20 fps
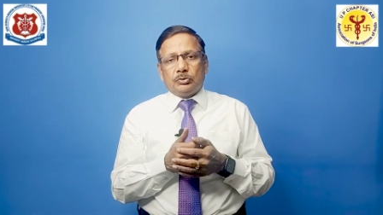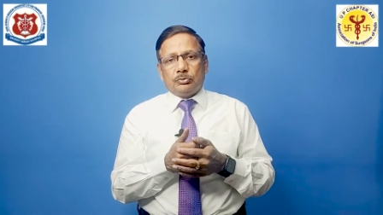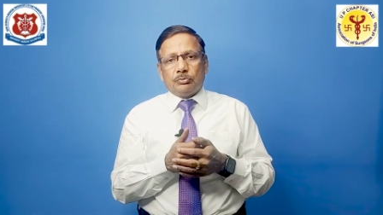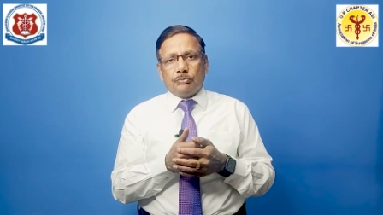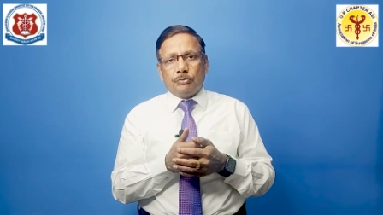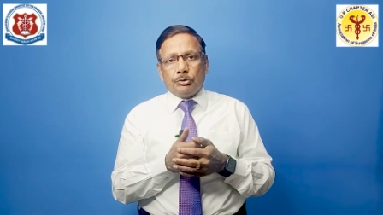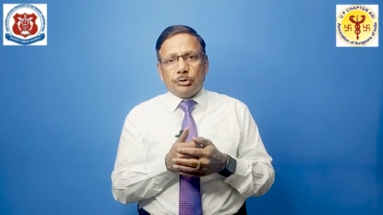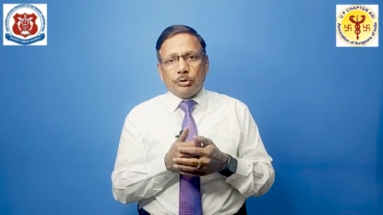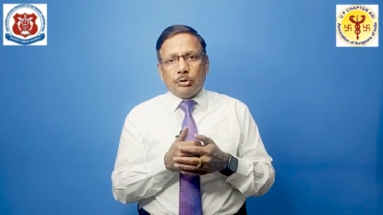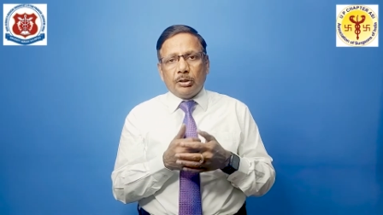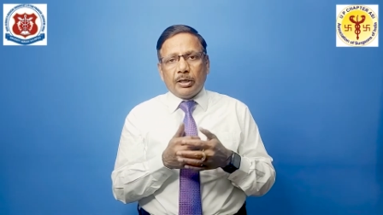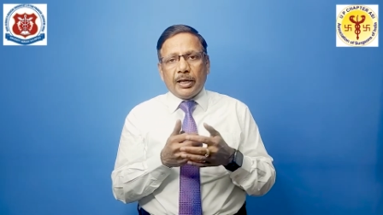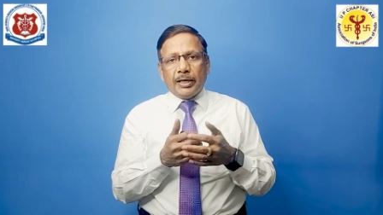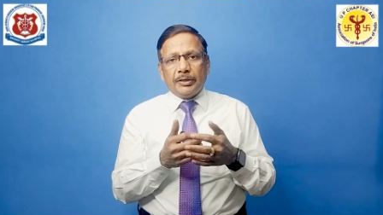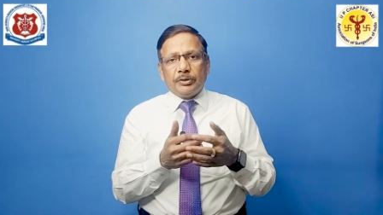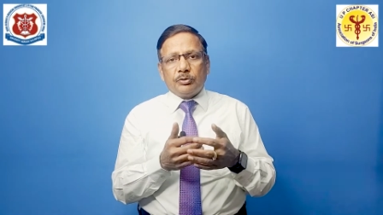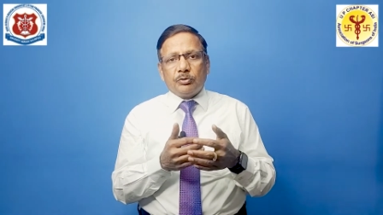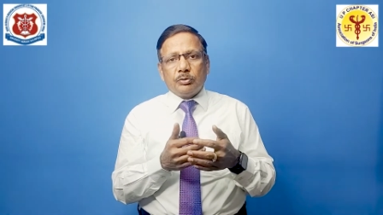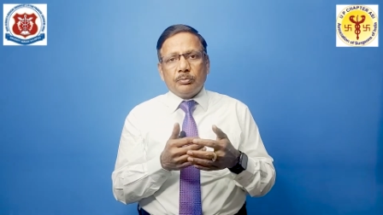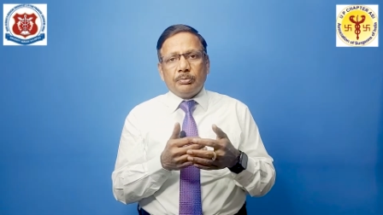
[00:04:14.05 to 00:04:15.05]
Would you
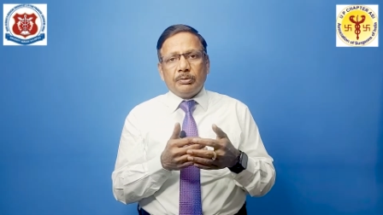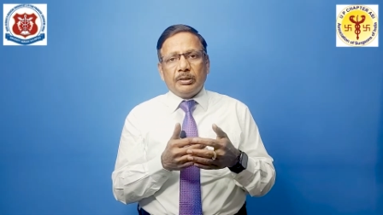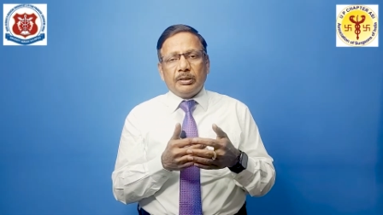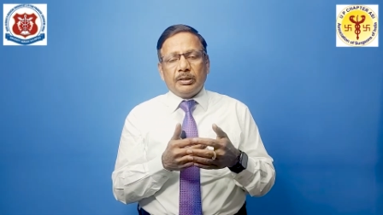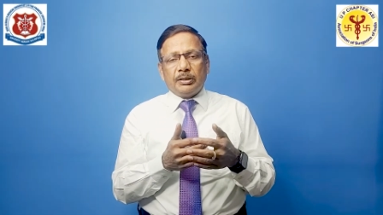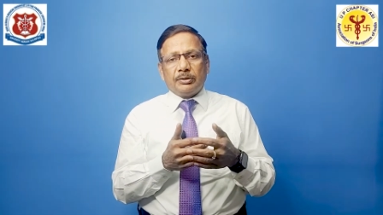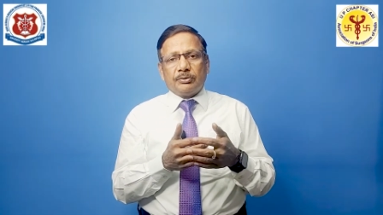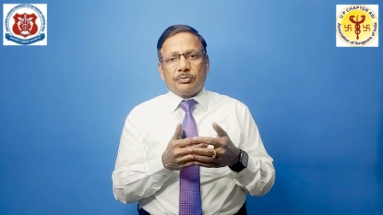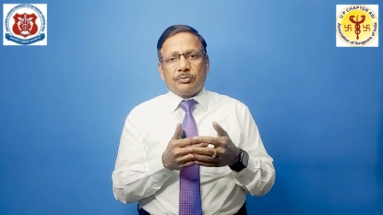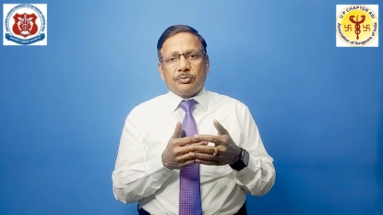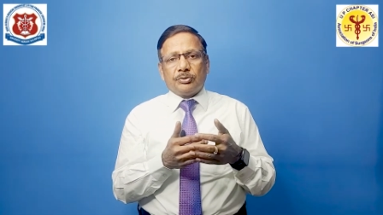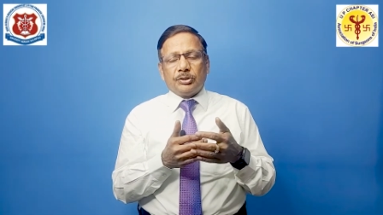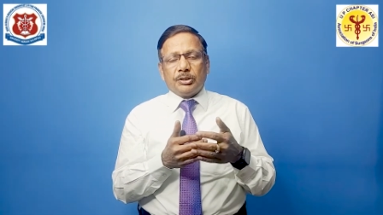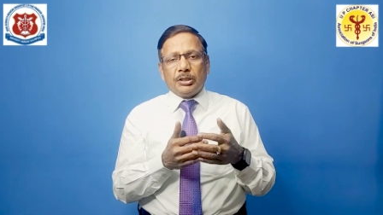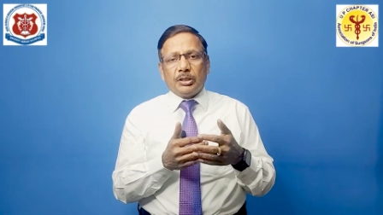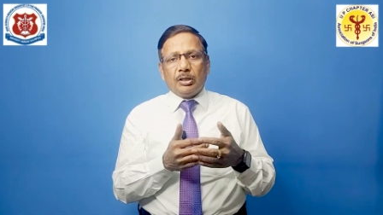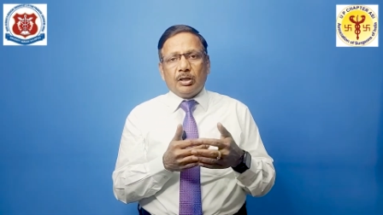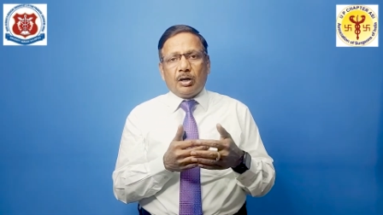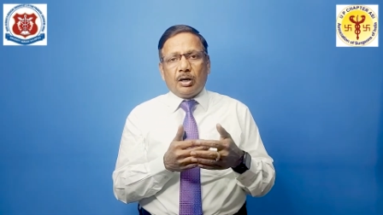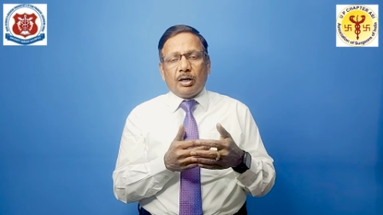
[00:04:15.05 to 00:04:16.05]
like to be a
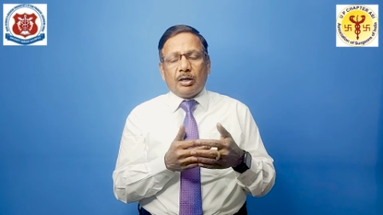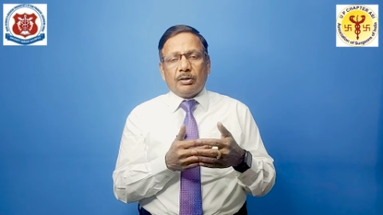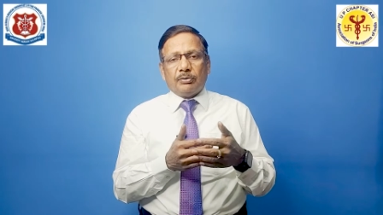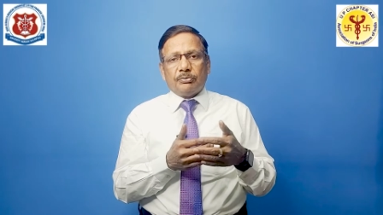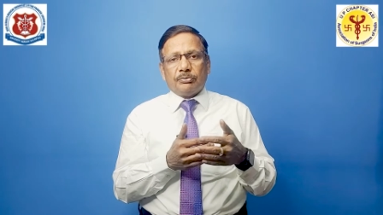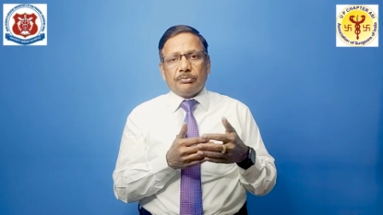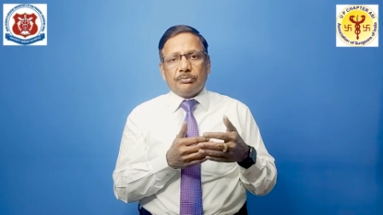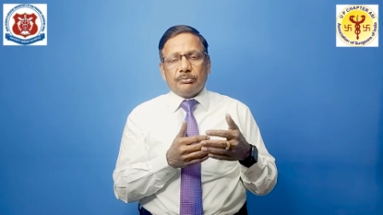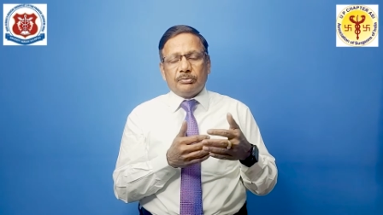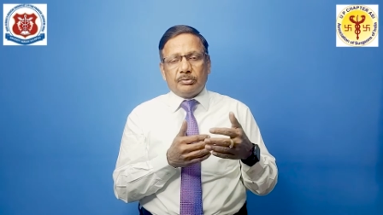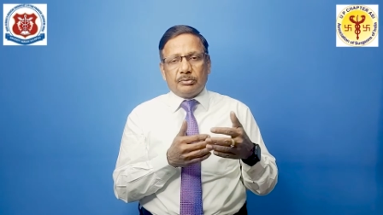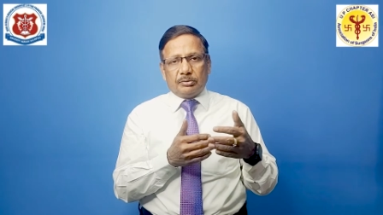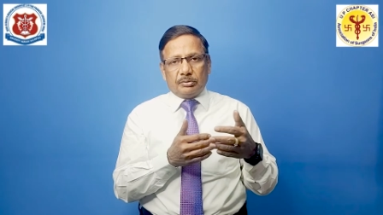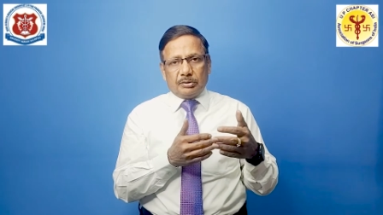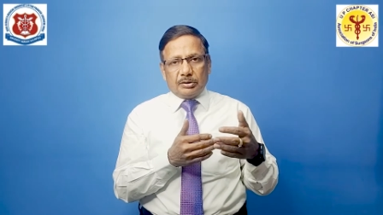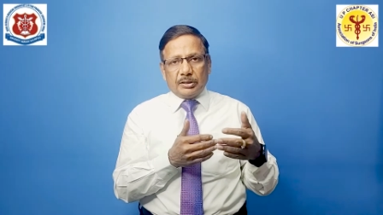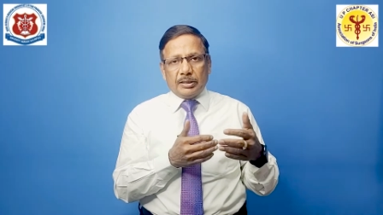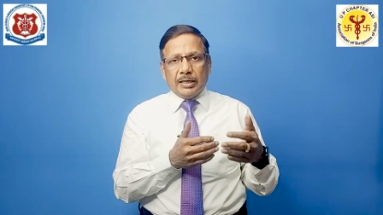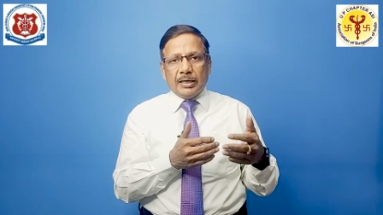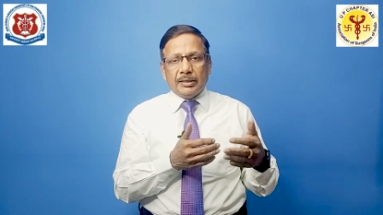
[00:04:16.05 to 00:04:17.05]
Sea of
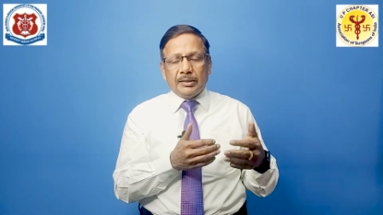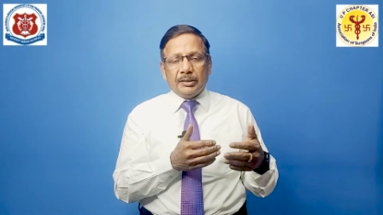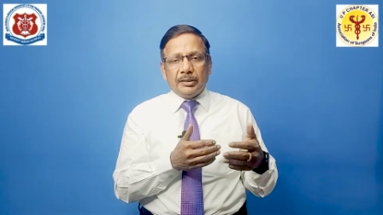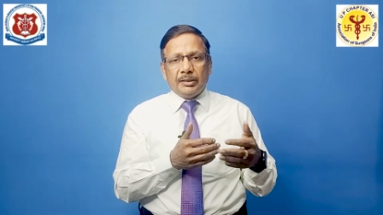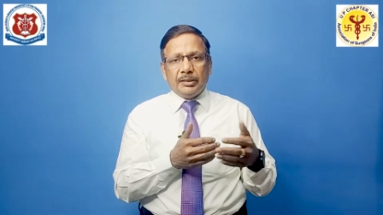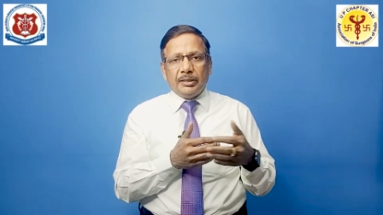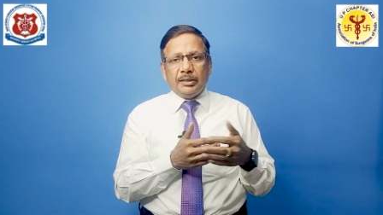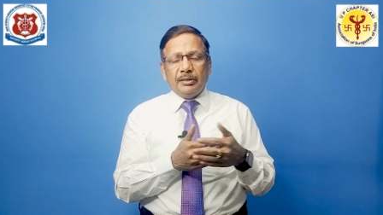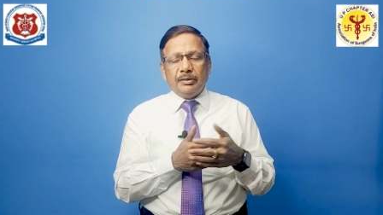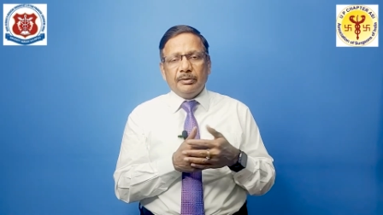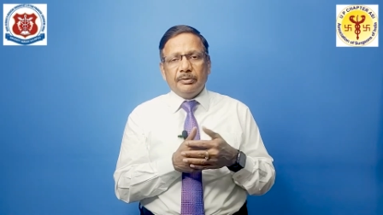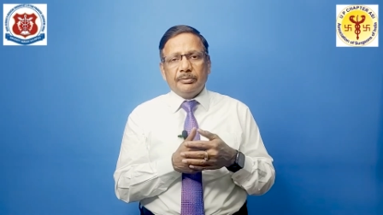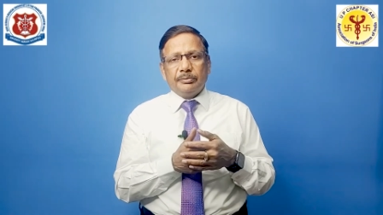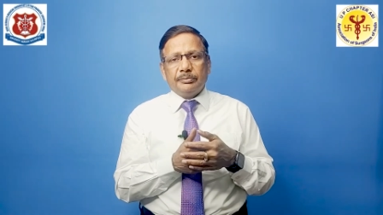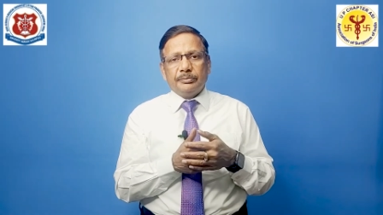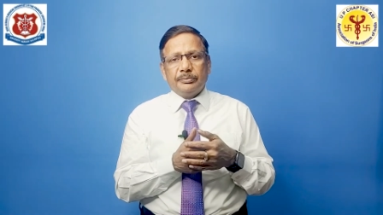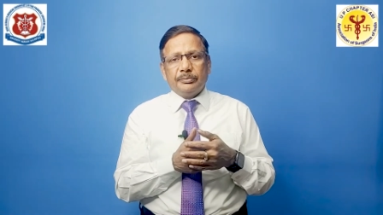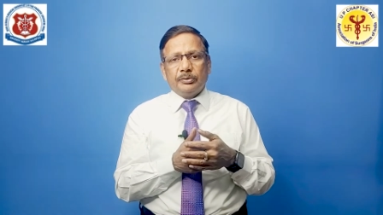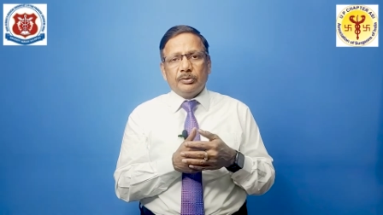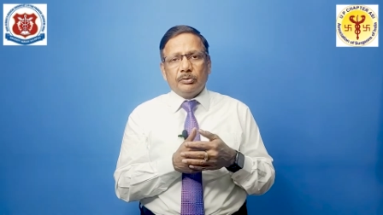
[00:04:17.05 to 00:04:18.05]
Galilee,
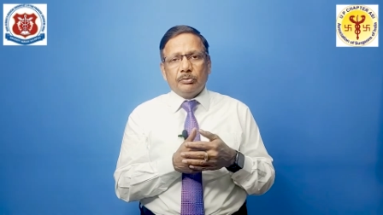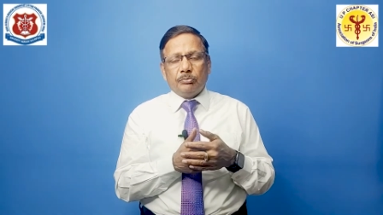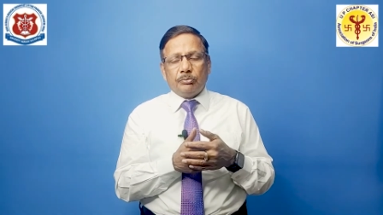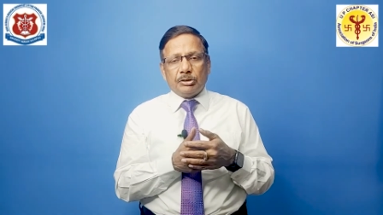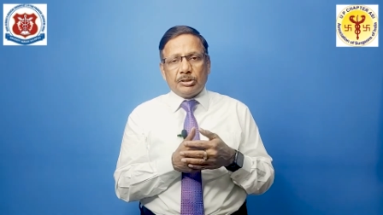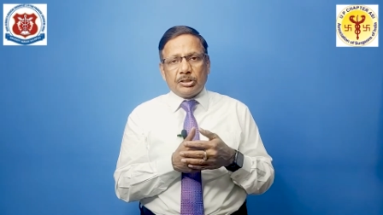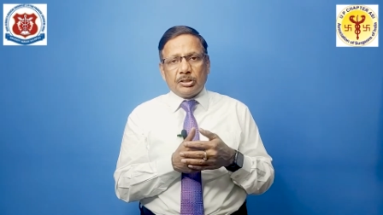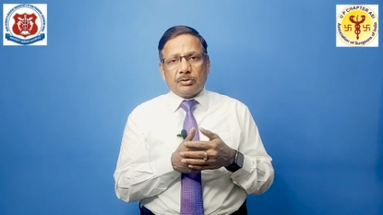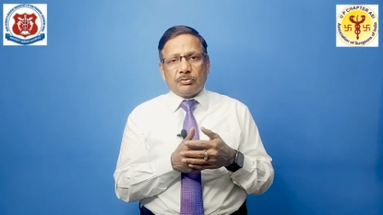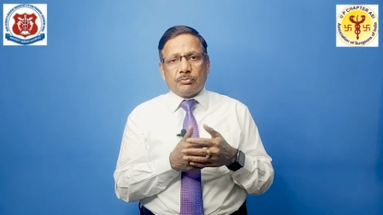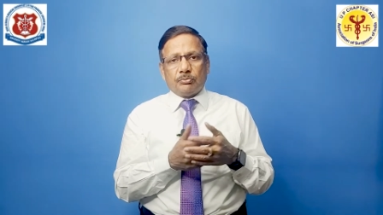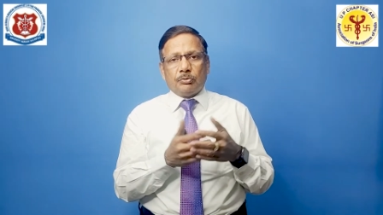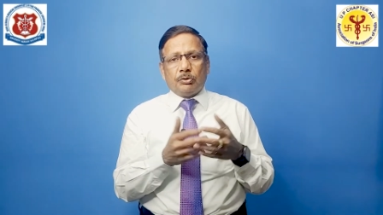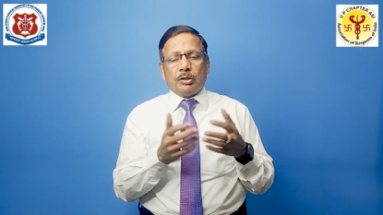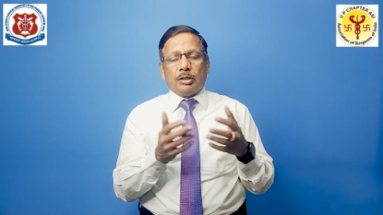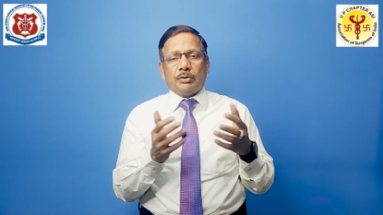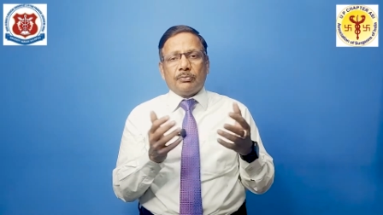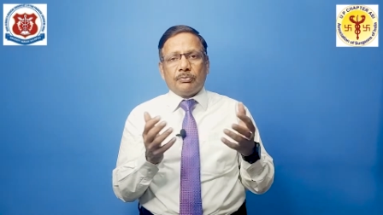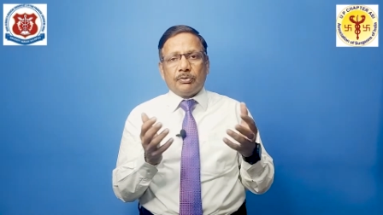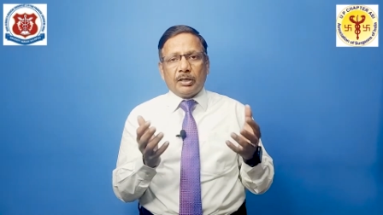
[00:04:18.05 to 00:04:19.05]
which is
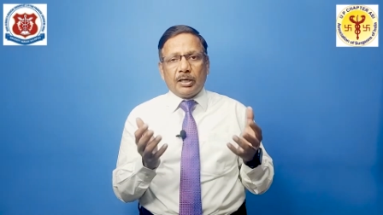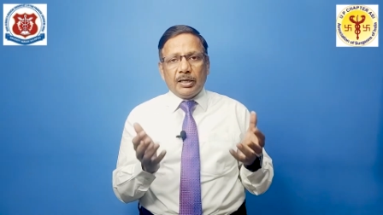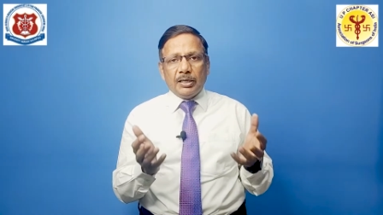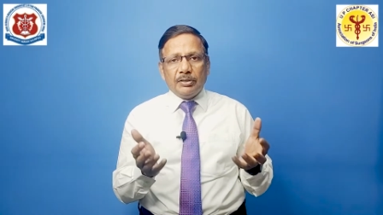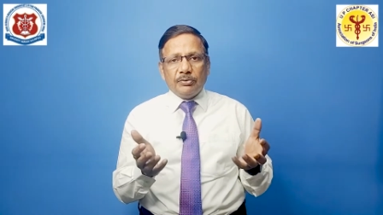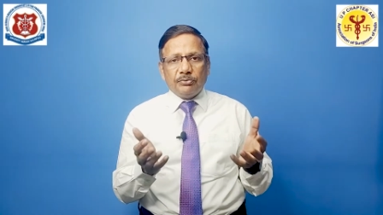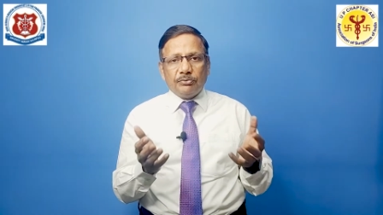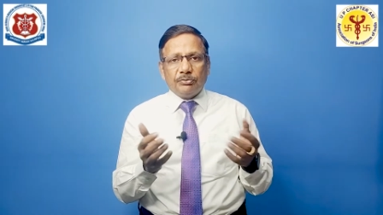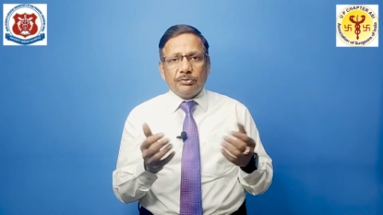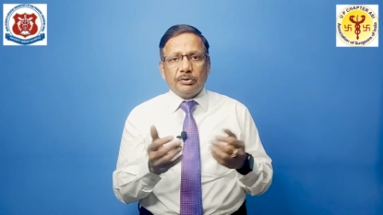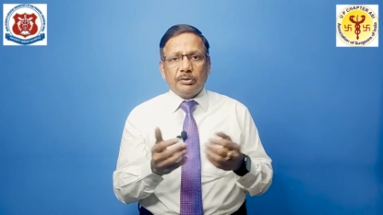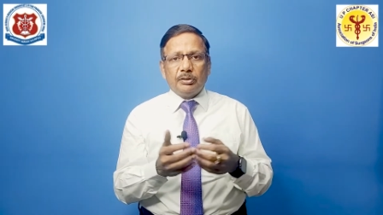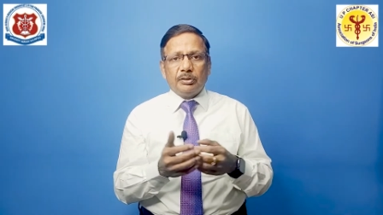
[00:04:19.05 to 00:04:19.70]
full of life,